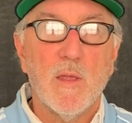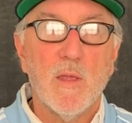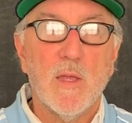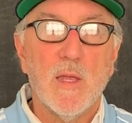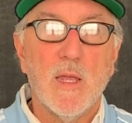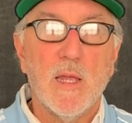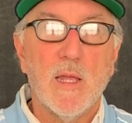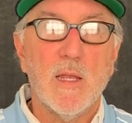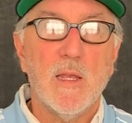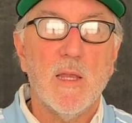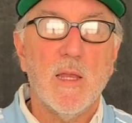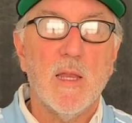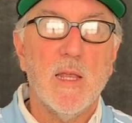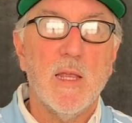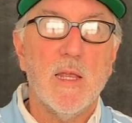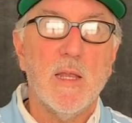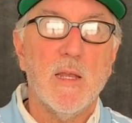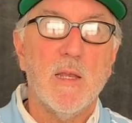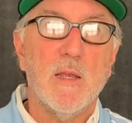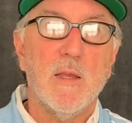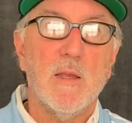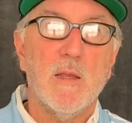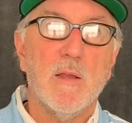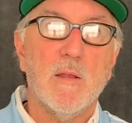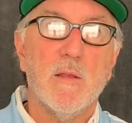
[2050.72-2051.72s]

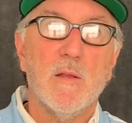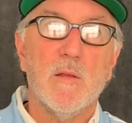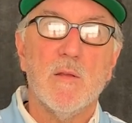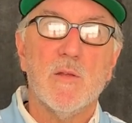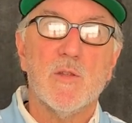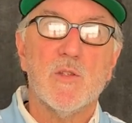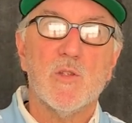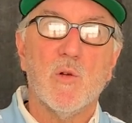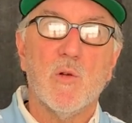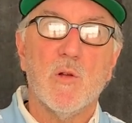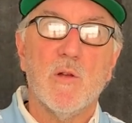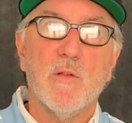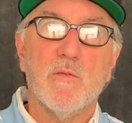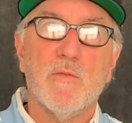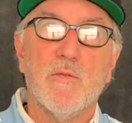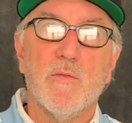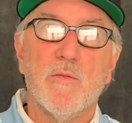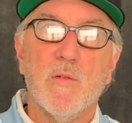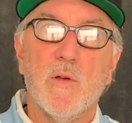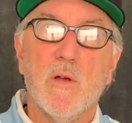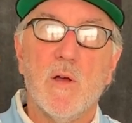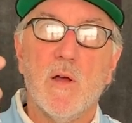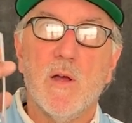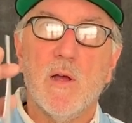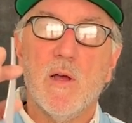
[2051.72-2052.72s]
in sort of
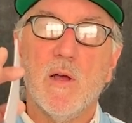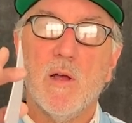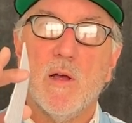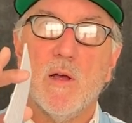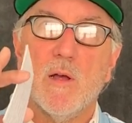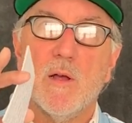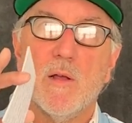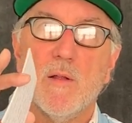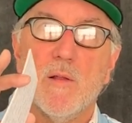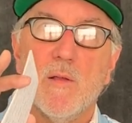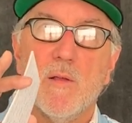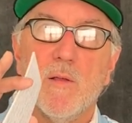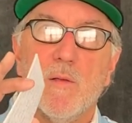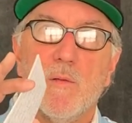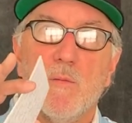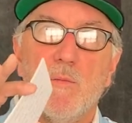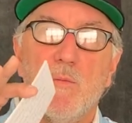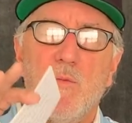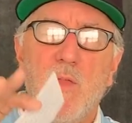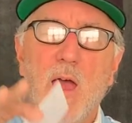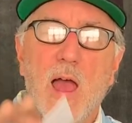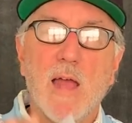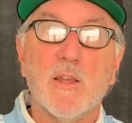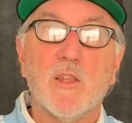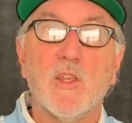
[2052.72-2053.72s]

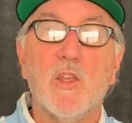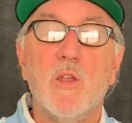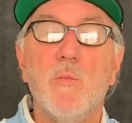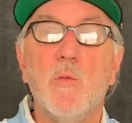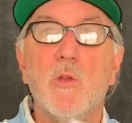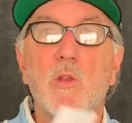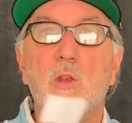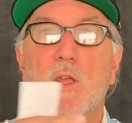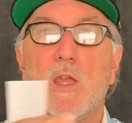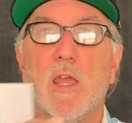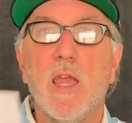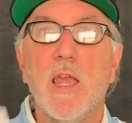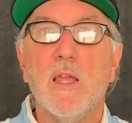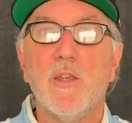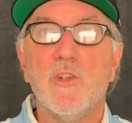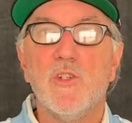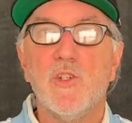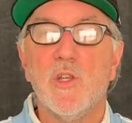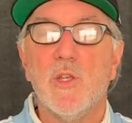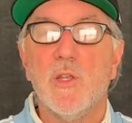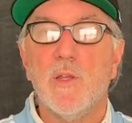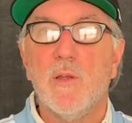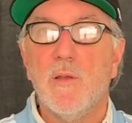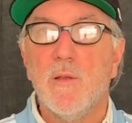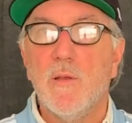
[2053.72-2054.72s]
that
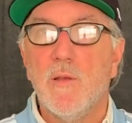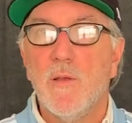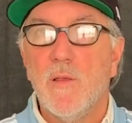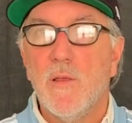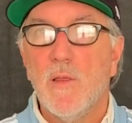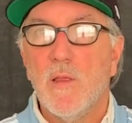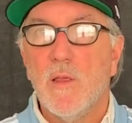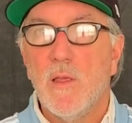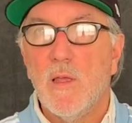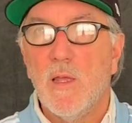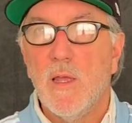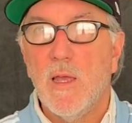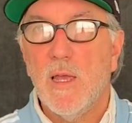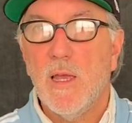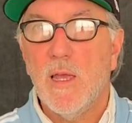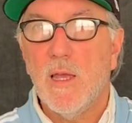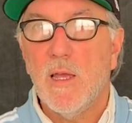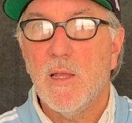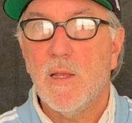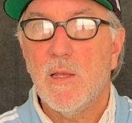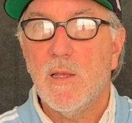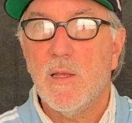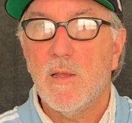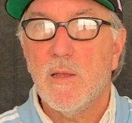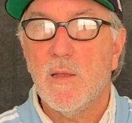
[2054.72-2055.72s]
communication.
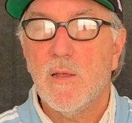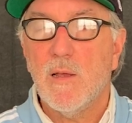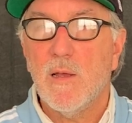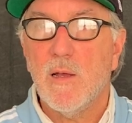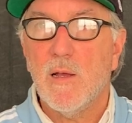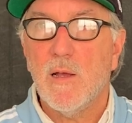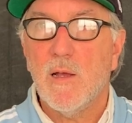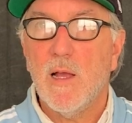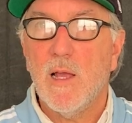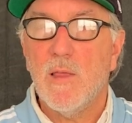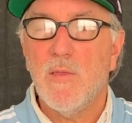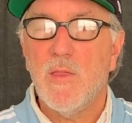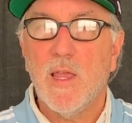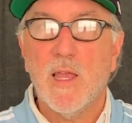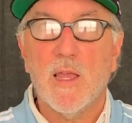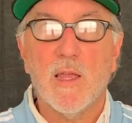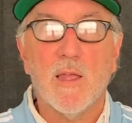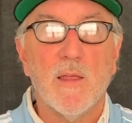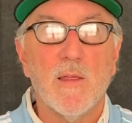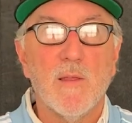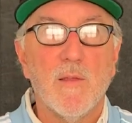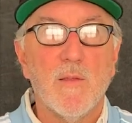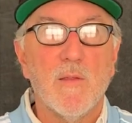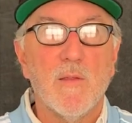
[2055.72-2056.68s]
And I think